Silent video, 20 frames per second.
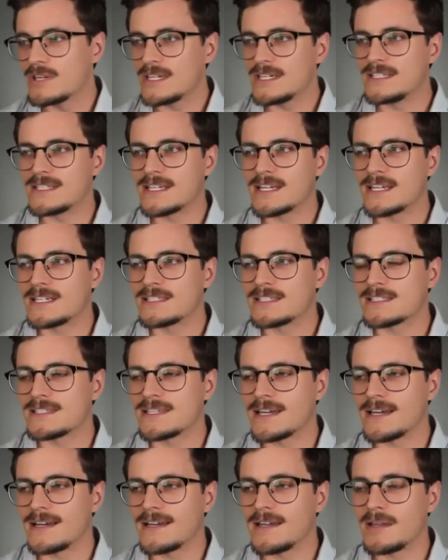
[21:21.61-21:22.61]
does
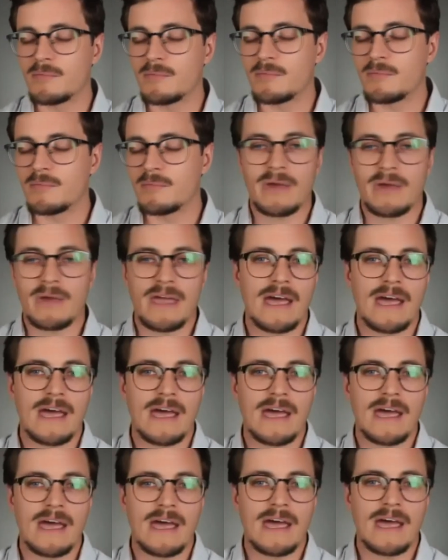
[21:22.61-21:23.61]
empower
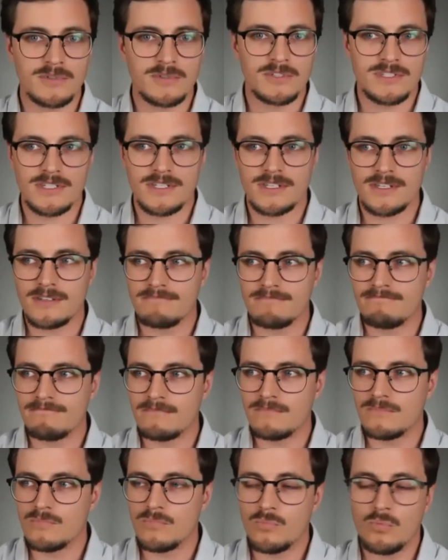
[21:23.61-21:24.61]
consumers in
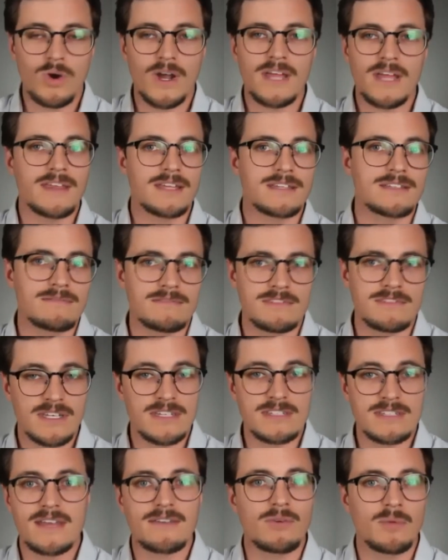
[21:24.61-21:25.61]
a way that has
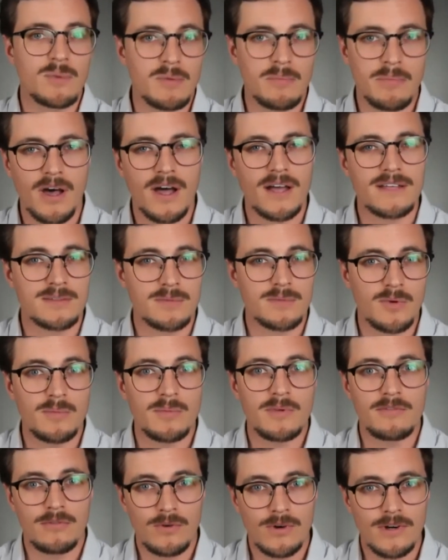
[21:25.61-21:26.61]
never been possible before.